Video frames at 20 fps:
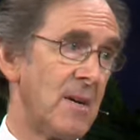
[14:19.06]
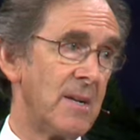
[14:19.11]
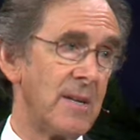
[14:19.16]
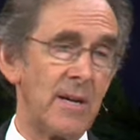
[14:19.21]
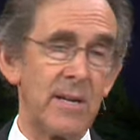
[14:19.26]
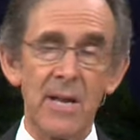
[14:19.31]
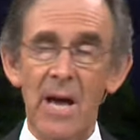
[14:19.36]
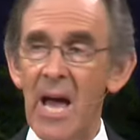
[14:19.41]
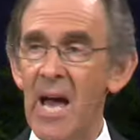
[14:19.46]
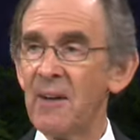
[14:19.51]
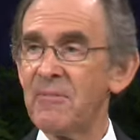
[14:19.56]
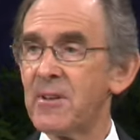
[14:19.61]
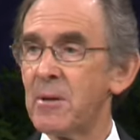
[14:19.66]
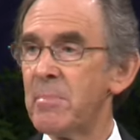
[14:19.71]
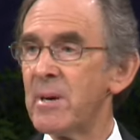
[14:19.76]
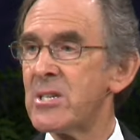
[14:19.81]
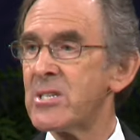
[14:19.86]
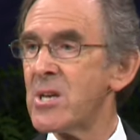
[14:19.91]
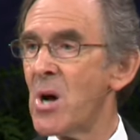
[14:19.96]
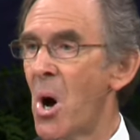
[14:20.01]
Didn't have to
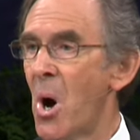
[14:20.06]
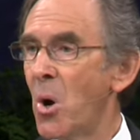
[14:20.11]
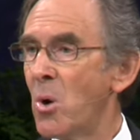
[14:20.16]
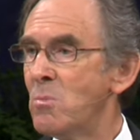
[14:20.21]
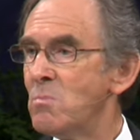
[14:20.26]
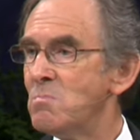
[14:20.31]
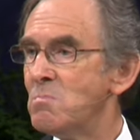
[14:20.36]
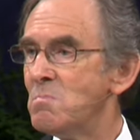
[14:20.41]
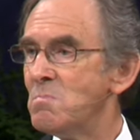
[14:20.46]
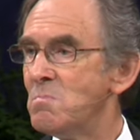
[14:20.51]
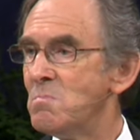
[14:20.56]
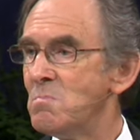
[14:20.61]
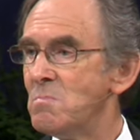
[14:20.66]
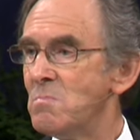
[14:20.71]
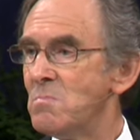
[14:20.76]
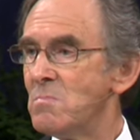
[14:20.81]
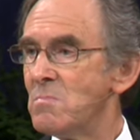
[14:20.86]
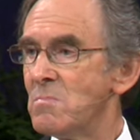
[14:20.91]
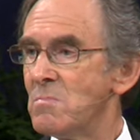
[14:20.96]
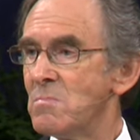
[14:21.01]
be so,
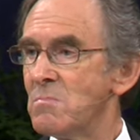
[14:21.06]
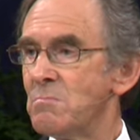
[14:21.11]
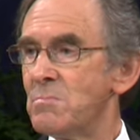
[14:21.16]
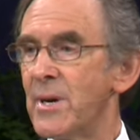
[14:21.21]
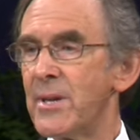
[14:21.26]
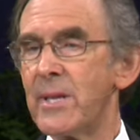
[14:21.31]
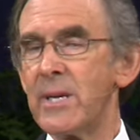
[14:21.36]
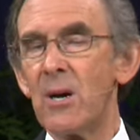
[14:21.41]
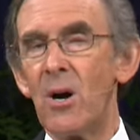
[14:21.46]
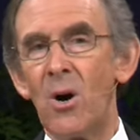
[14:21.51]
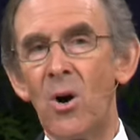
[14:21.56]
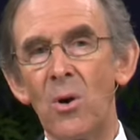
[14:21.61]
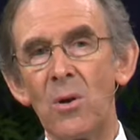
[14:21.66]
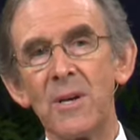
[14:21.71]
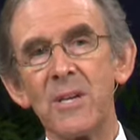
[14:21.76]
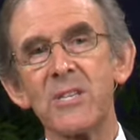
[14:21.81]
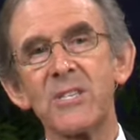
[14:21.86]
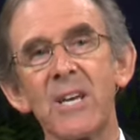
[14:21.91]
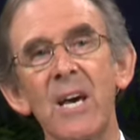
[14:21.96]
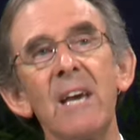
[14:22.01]
but the
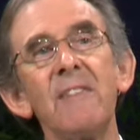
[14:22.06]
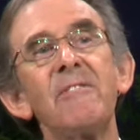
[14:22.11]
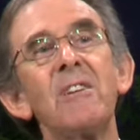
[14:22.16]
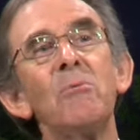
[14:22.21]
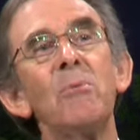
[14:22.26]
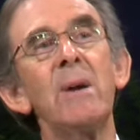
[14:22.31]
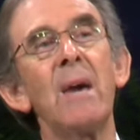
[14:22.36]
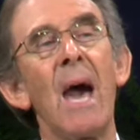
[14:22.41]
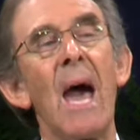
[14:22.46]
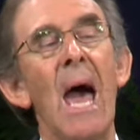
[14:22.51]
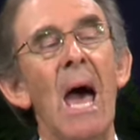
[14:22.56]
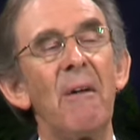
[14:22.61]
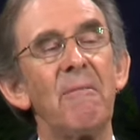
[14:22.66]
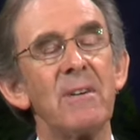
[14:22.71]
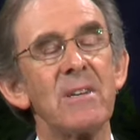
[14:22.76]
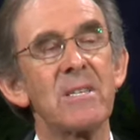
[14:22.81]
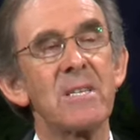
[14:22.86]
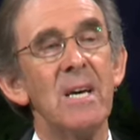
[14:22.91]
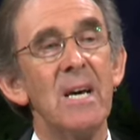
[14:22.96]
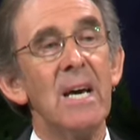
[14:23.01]
only safety we have
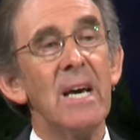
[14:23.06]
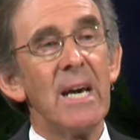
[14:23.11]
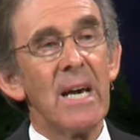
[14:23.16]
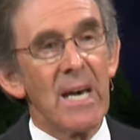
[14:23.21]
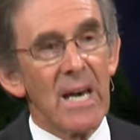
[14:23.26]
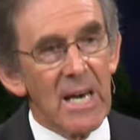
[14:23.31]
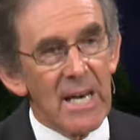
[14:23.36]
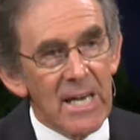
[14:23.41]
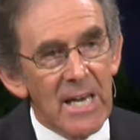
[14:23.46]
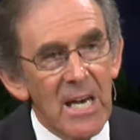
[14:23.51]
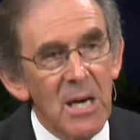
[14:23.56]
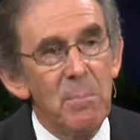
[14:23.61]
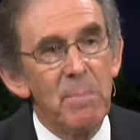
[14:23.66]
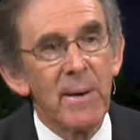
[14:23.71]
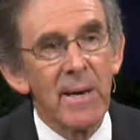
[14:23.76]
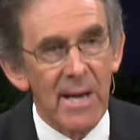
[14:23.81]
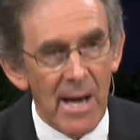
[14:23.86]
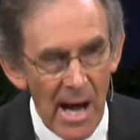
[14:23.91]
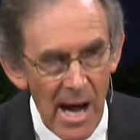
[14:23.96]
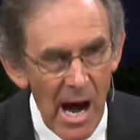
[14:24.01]
is
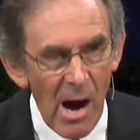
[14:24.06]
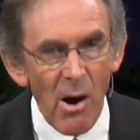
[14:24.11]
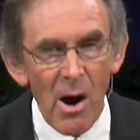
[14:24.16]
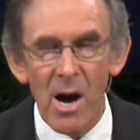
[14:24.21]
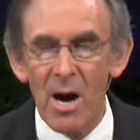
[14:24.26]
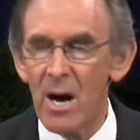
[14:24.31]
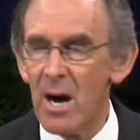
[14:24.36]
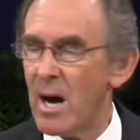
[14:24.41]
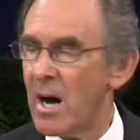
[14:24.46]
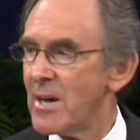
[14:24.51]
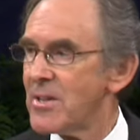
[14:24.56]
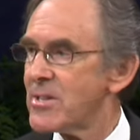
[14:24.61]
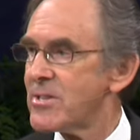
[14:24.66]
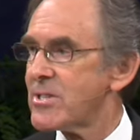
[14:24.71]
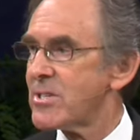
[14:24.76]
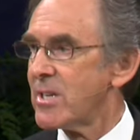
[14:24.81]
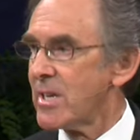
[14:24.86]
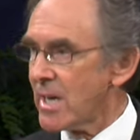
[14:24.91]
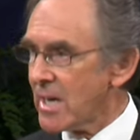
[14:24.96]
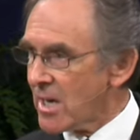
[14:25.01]
keeping our
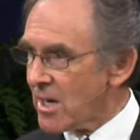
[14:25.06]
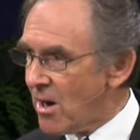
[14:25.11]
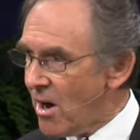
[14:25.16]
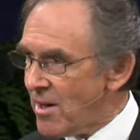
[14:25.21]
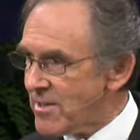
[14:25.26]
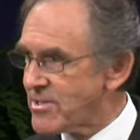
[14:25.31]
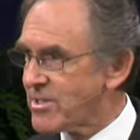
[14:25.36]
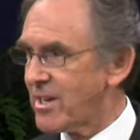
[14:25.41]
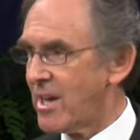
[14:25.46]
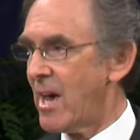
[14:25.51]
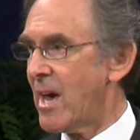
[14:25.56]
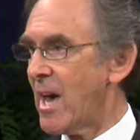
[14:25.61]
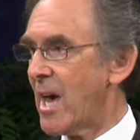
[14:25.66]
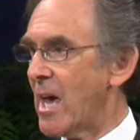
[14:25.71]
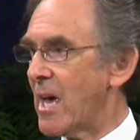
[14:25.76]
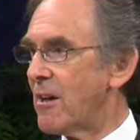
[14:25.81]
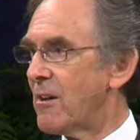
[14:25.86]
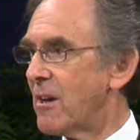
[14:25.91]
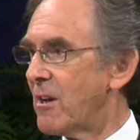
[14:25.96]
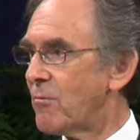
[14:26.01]
hearts in God's
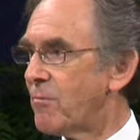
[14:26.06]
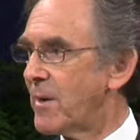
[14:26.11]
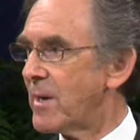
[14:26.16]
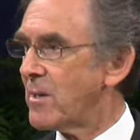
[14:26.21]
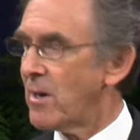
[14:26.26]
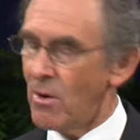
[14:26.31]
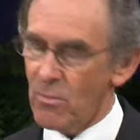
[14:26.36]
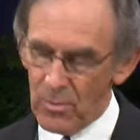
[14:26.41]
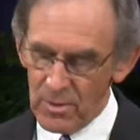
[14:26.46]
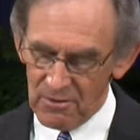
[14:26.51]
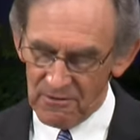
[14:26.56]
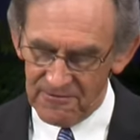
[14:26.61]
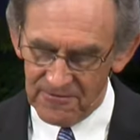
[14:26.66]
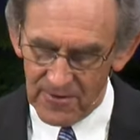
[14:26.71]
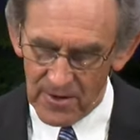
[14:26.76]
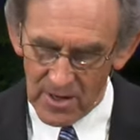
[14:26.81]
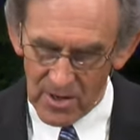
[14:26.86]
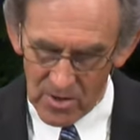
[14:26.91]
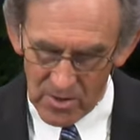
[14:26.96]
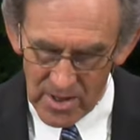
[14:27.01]
care if we don't want to
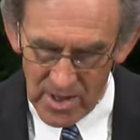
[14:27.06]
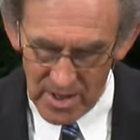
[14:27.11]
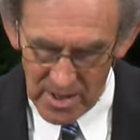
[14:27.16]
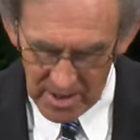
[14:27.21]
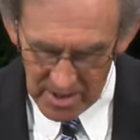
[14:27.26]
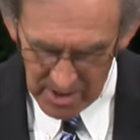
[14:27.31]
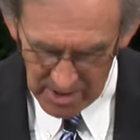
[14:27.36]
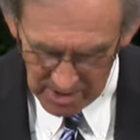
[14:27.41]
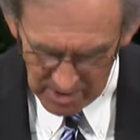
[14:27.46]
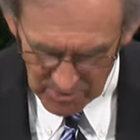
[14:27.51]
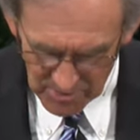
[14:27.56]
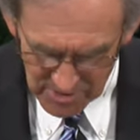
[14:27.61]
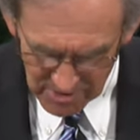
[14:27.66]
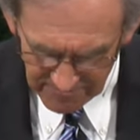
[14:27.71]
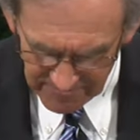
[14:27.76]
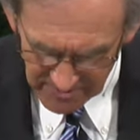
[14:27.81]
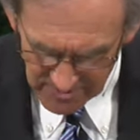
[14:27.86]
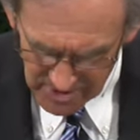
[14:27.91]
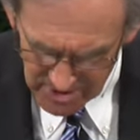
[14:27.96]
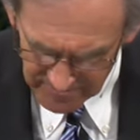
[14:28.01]
follow in
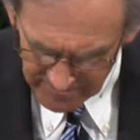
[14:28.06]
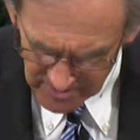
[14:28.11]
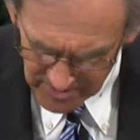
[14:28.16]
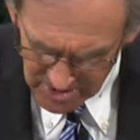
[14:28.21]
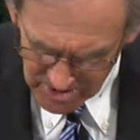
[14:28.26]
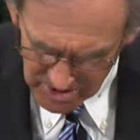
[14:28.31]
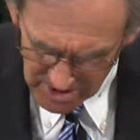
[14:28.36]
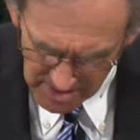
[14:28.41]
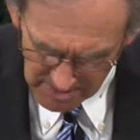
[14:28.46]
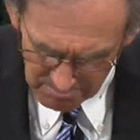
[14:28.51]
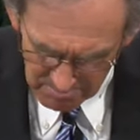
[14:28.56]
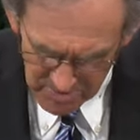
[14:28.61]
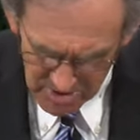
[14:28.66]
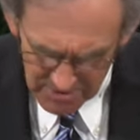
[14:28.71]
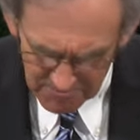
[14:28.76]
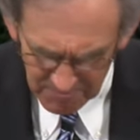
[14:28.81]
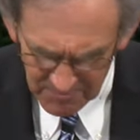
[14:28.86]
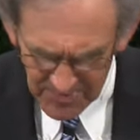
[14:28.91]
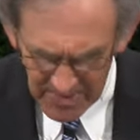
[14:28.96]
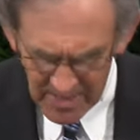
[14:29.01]
Lucifer's footsteps.